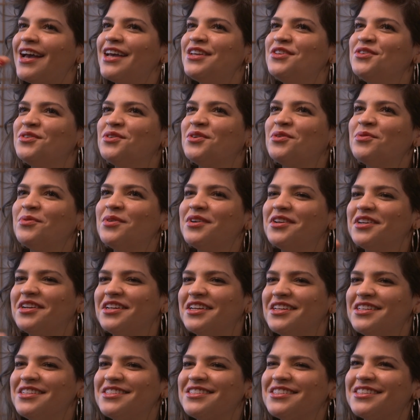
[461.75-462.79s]
And you know what it
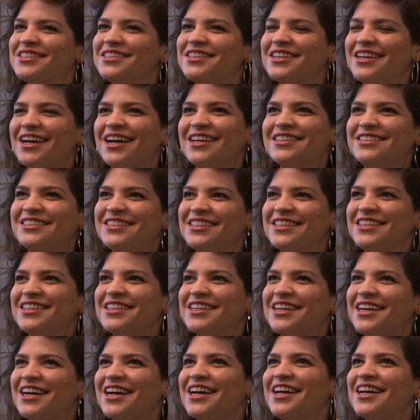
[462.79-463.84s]
is? I
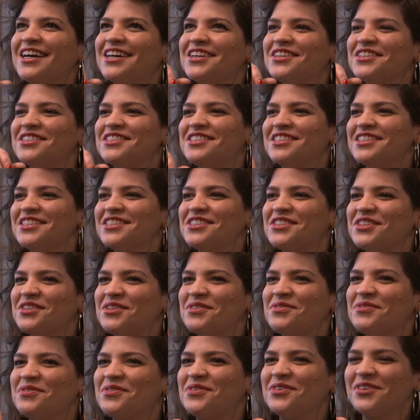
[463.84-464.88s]
think I had
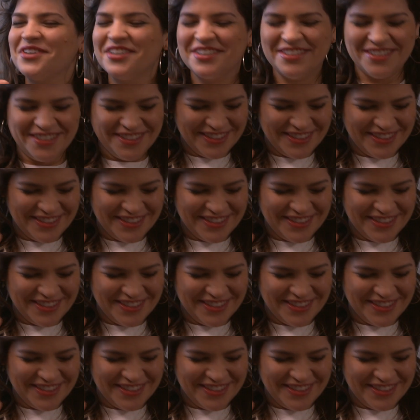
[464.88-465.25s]
auditioned for